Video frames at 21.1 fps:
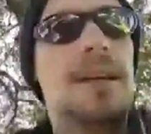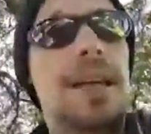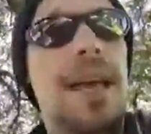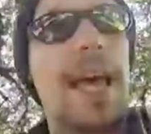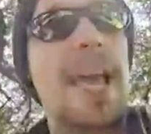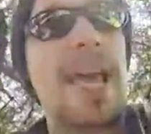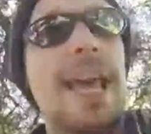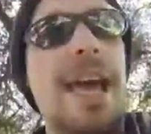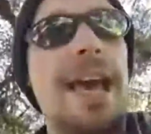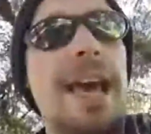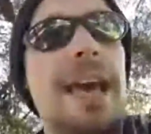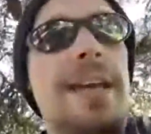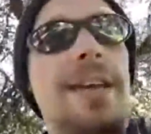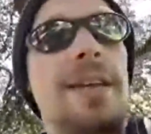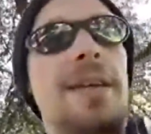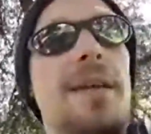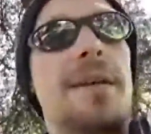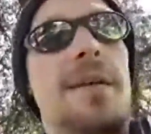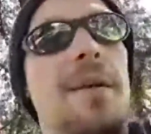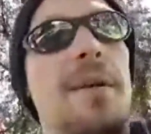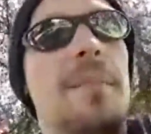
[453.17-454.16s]
and
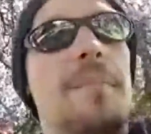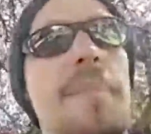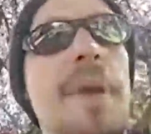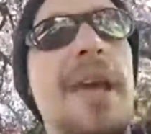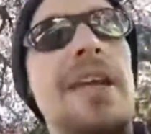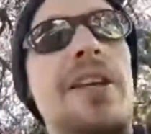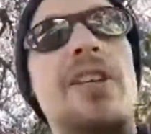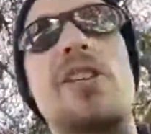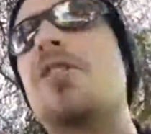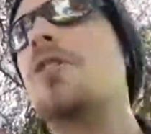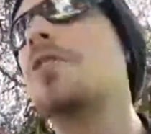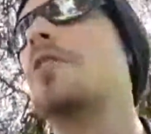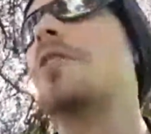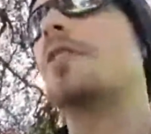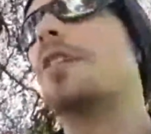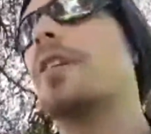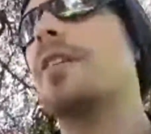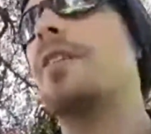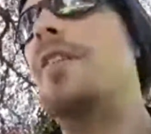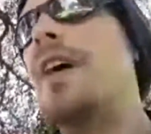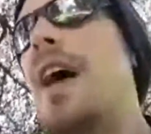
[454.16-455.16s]
make
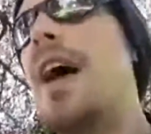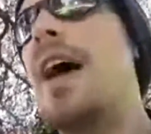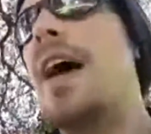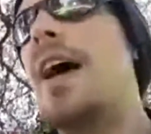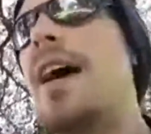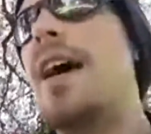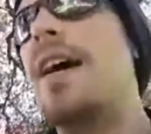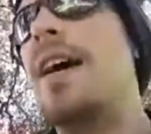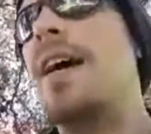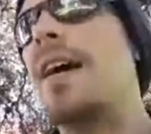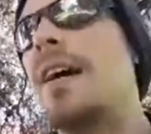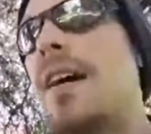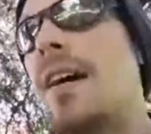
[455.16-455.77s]
sure that